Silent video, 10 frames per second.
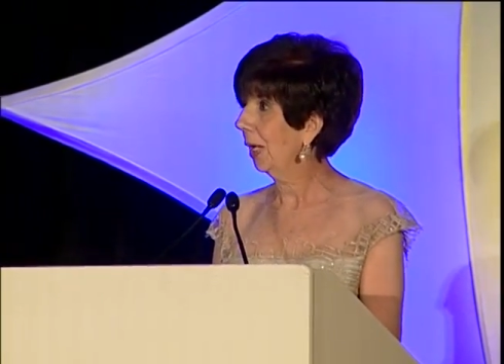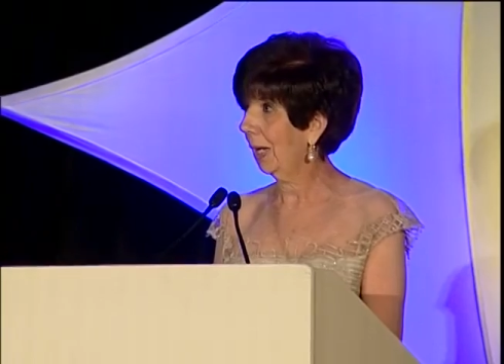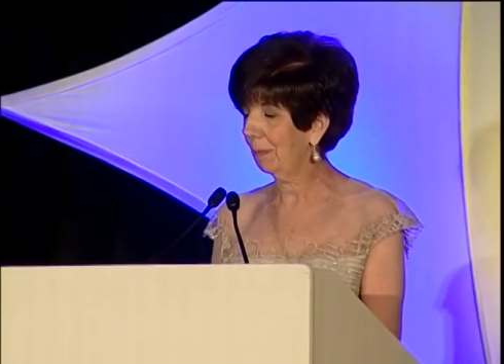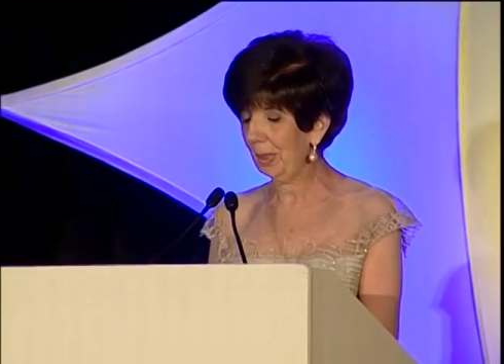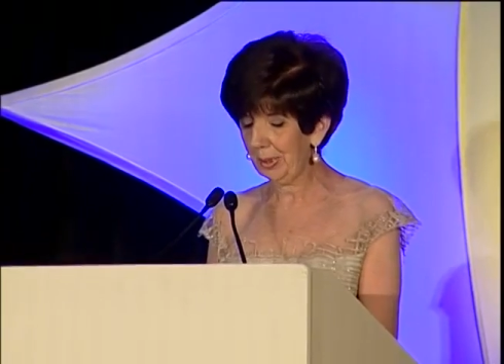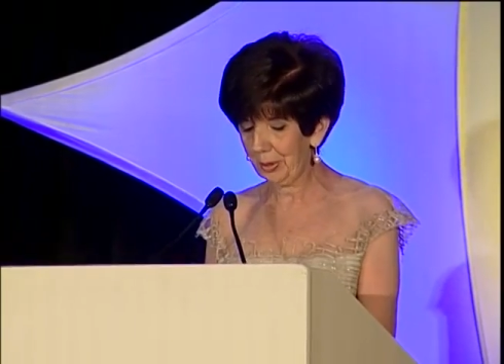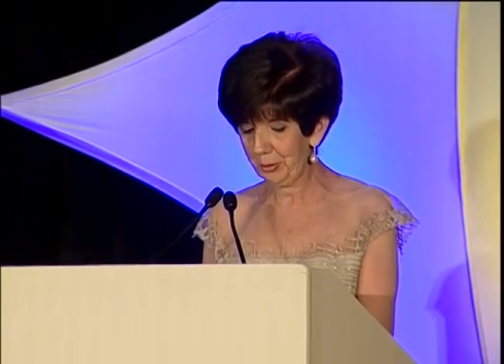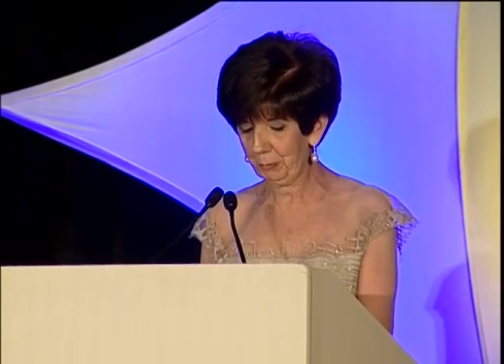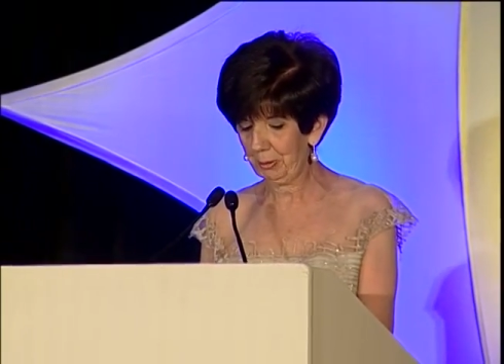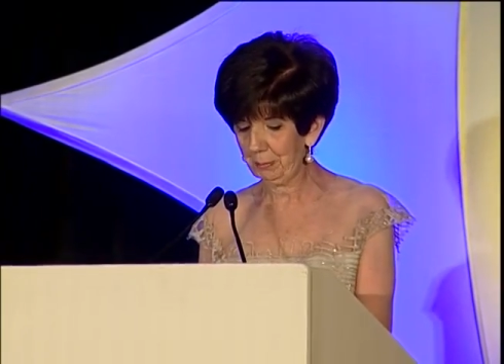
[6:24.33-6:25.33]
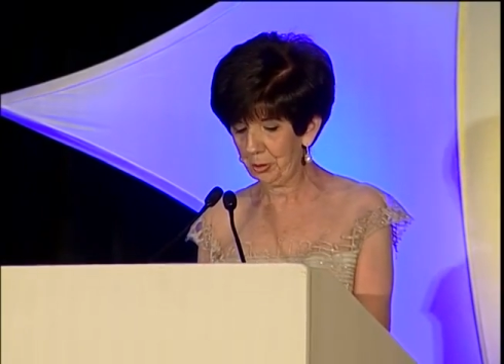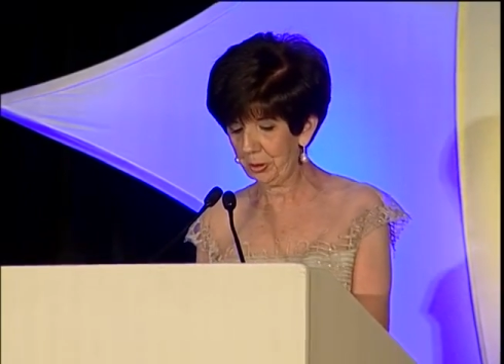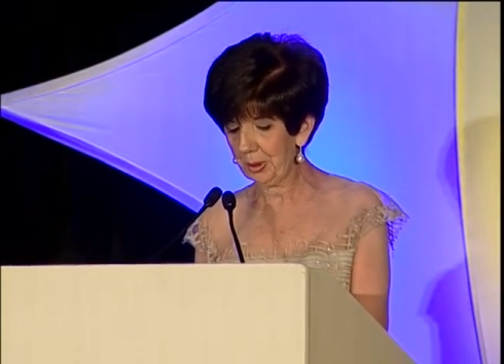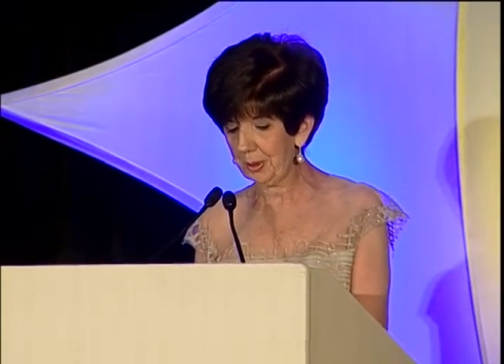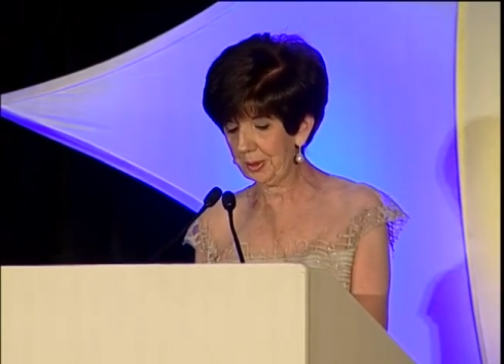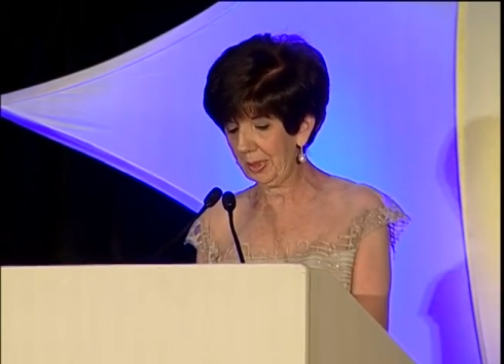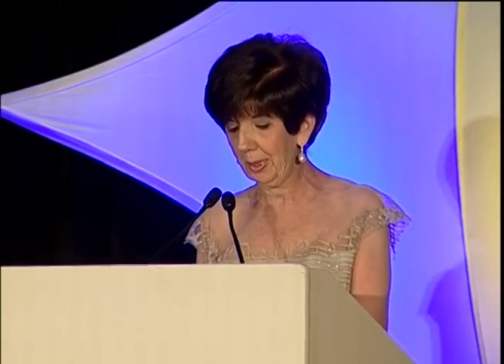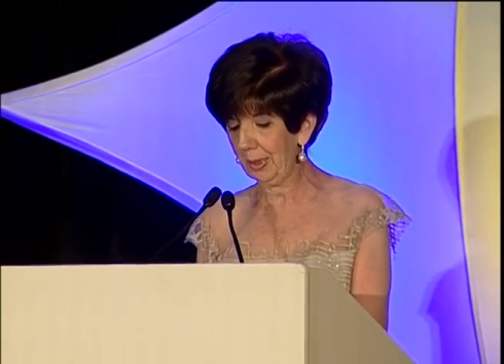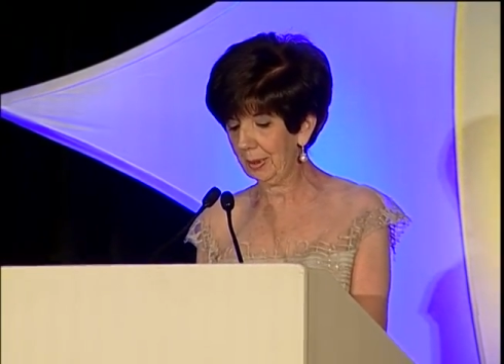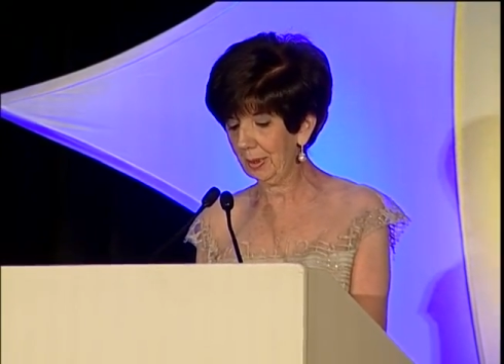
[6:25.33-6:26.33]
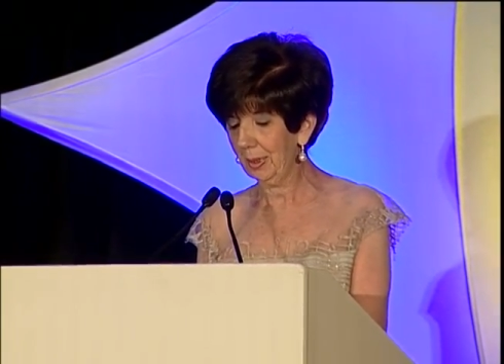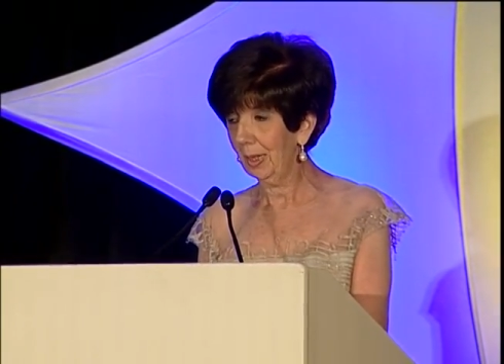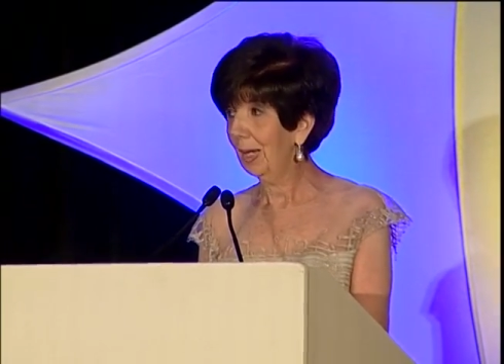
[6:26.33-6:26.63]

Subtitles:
on my answering machine saying